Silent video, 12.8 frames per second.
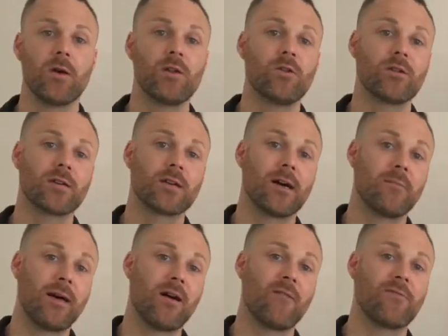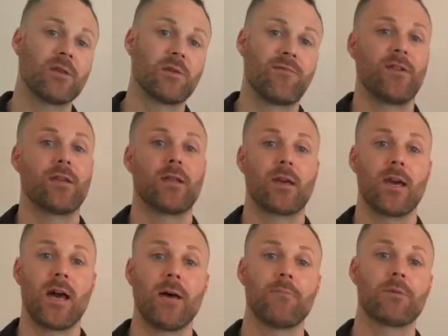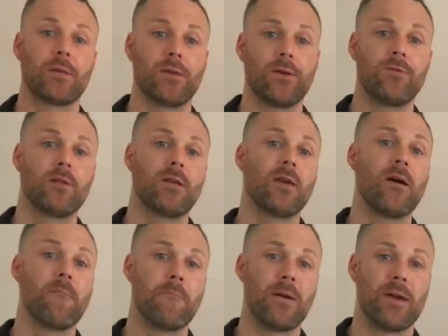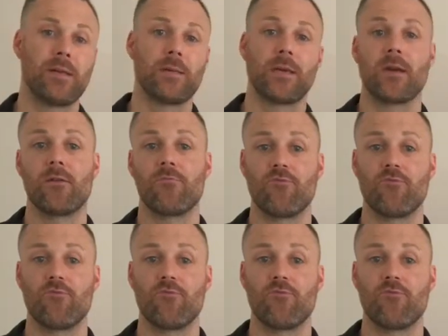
you're going to come out of this feeling absolutely amazing and